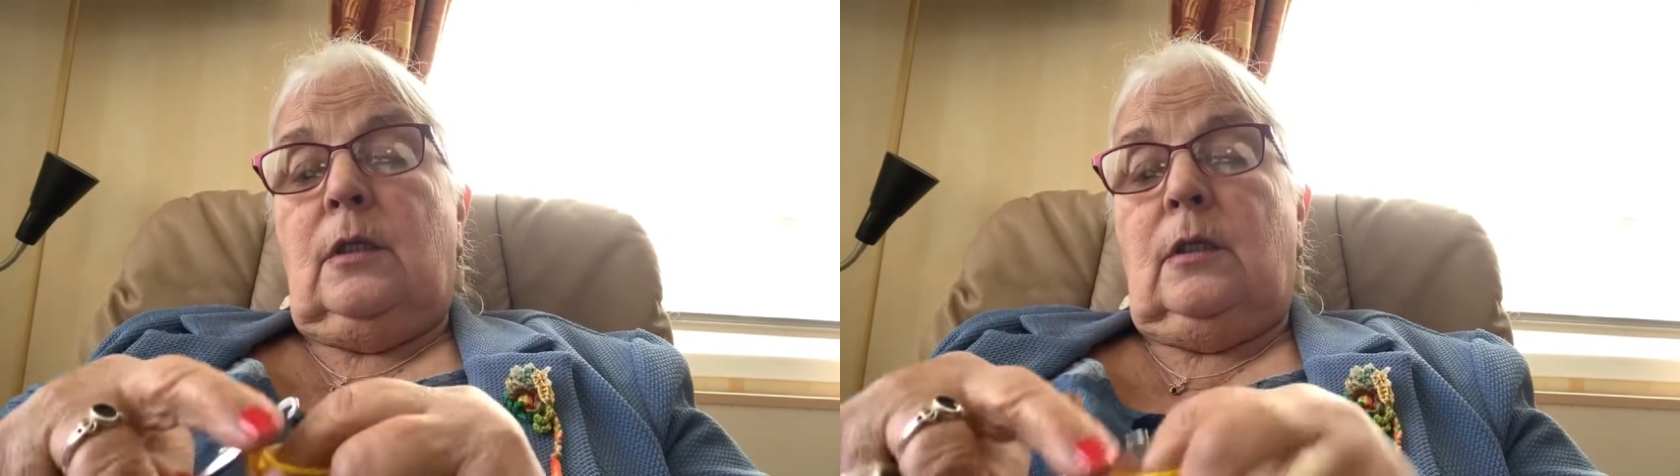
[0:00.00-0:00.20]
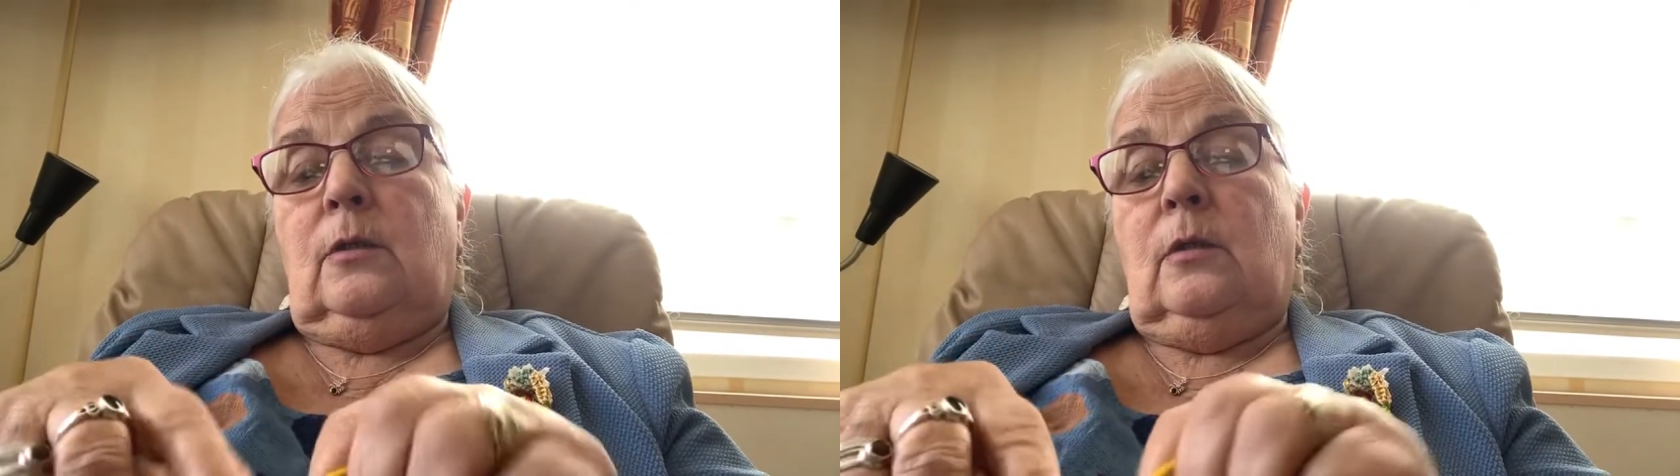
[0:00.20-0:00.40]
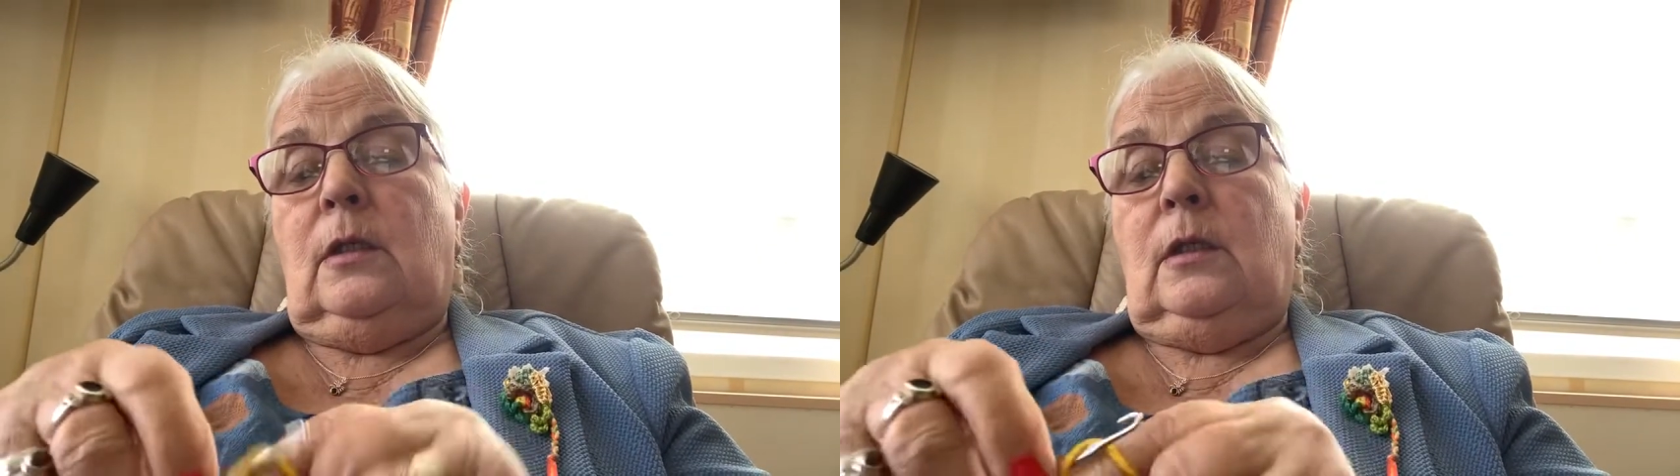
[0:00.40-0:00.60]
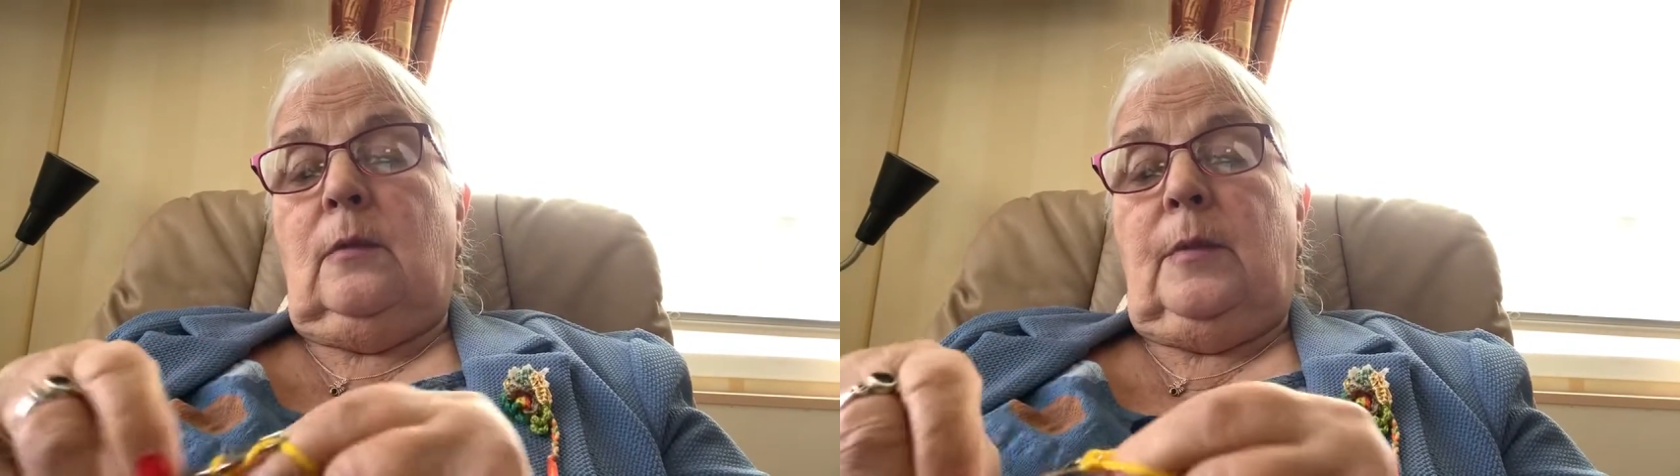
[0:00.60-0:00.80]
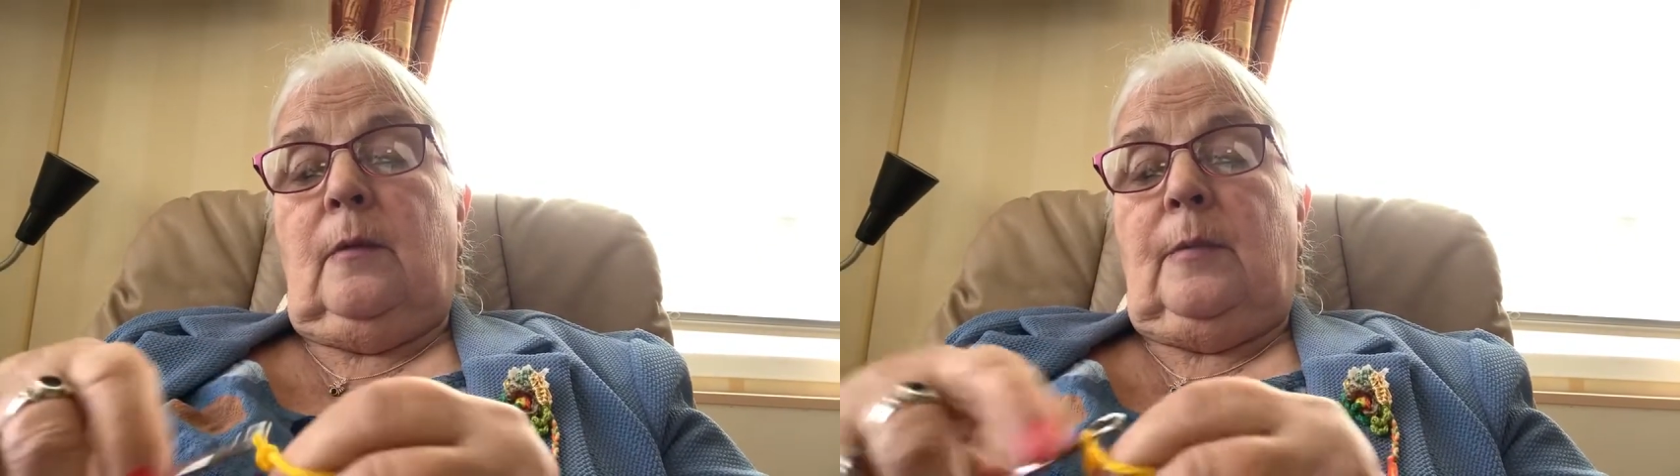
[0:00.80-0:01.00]
to talk a little
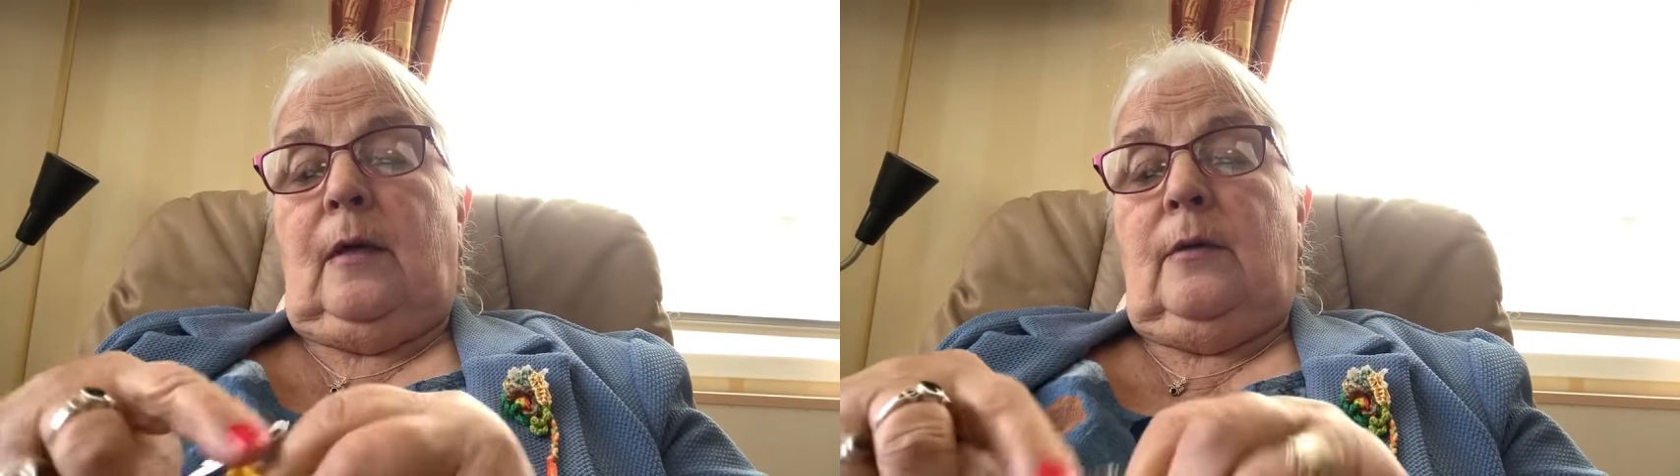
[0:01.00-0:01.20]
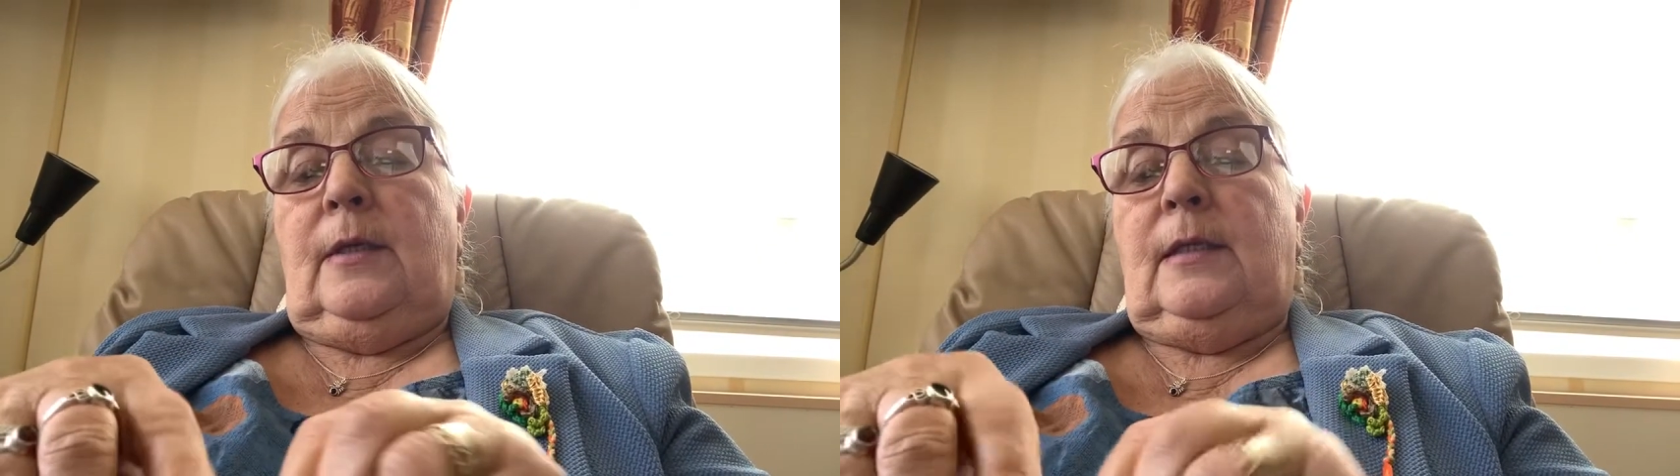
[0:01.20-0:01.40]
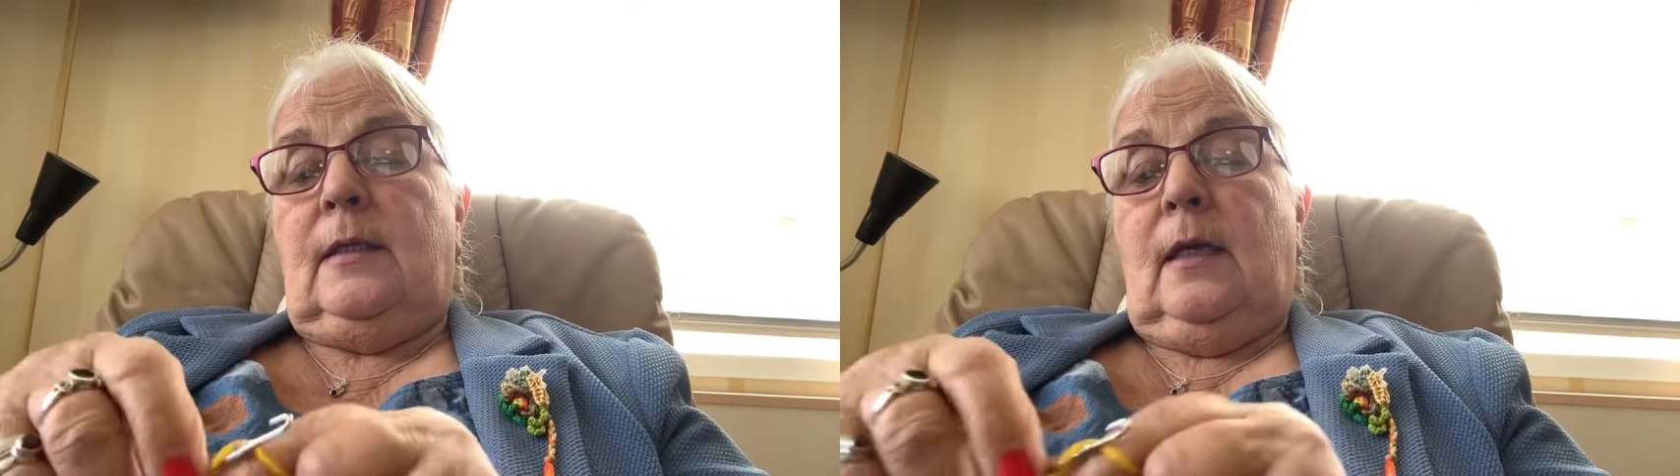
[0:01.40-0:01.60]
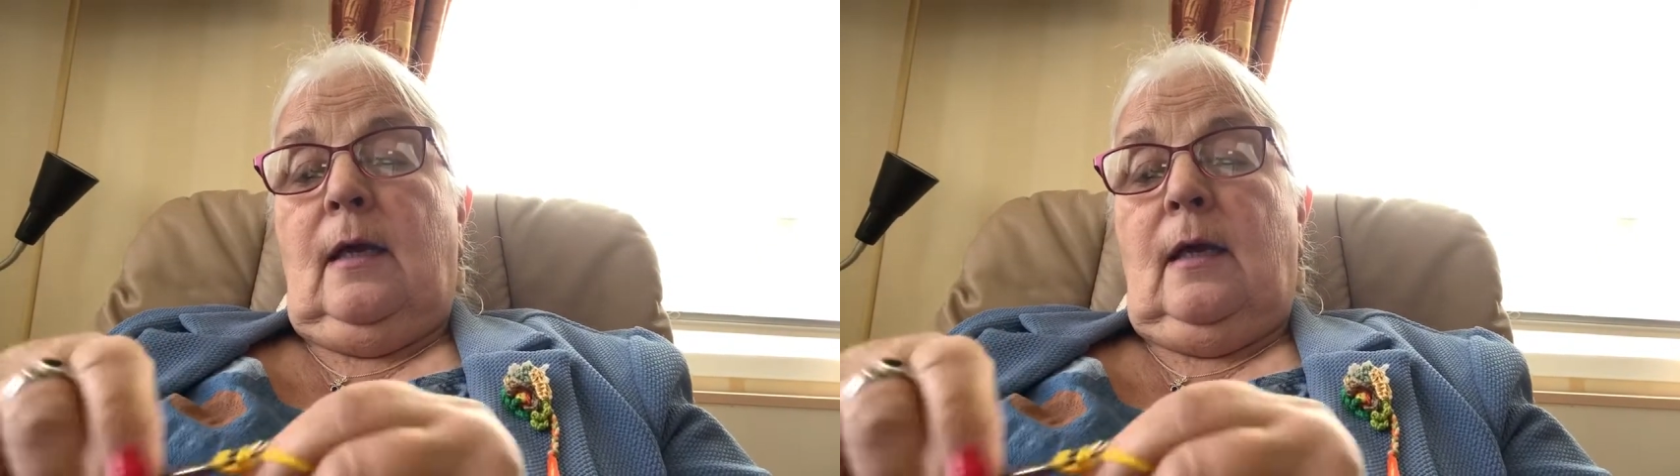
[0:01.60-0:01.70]
bit about, is